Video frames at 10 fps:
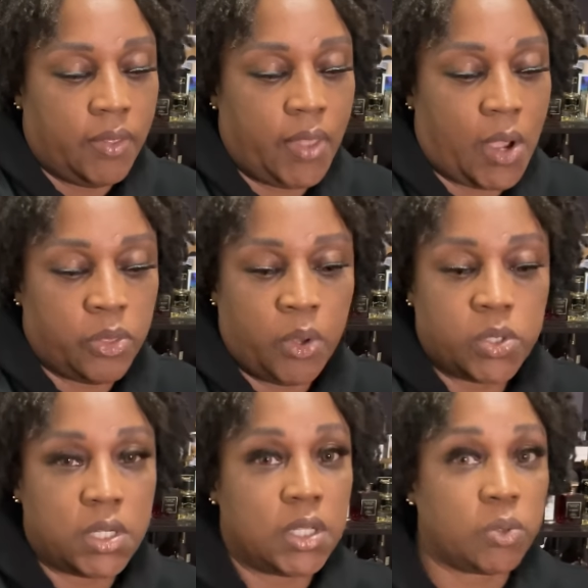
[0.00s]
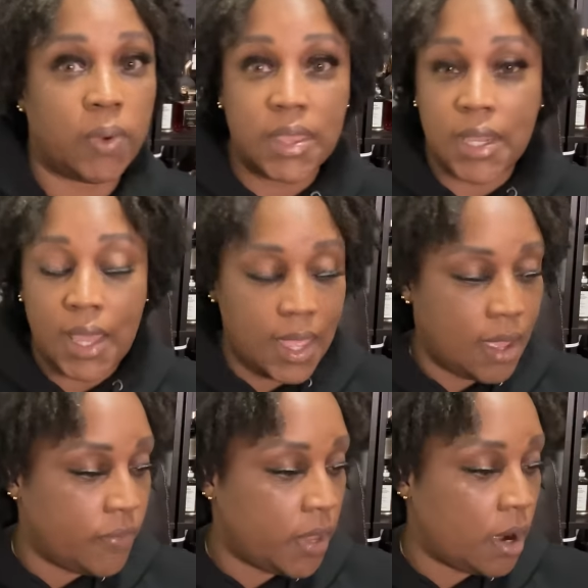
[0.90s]
th those are the three that I have
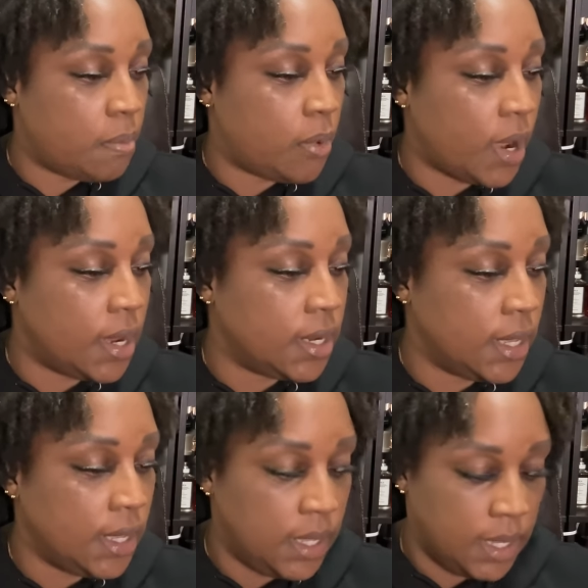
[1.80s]
that are brandy.